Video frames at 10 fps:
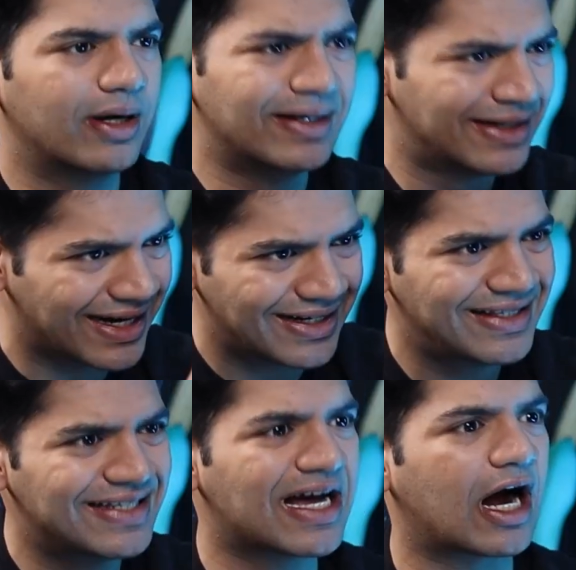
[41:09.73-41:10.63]
did
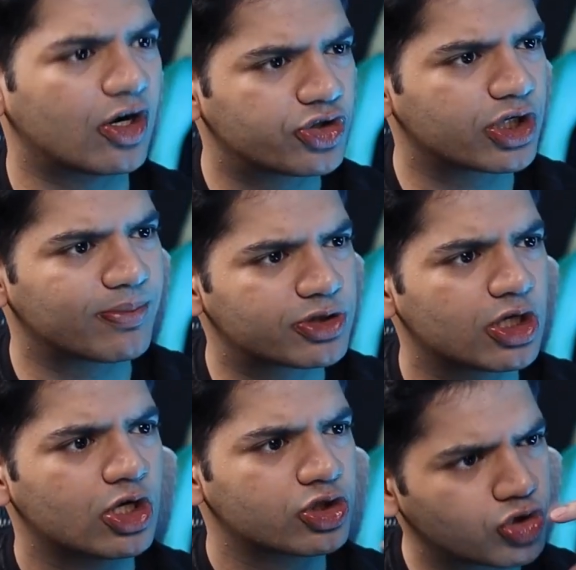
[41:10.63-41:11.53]
these hardships
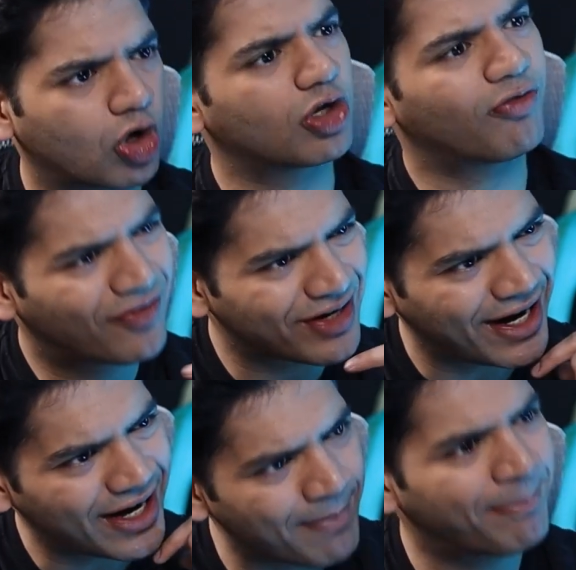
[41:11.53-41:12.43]
sort of
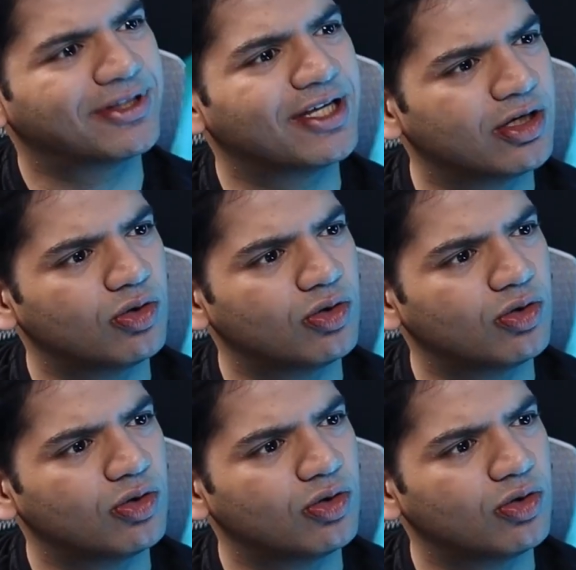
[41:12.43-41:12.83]
create empathy in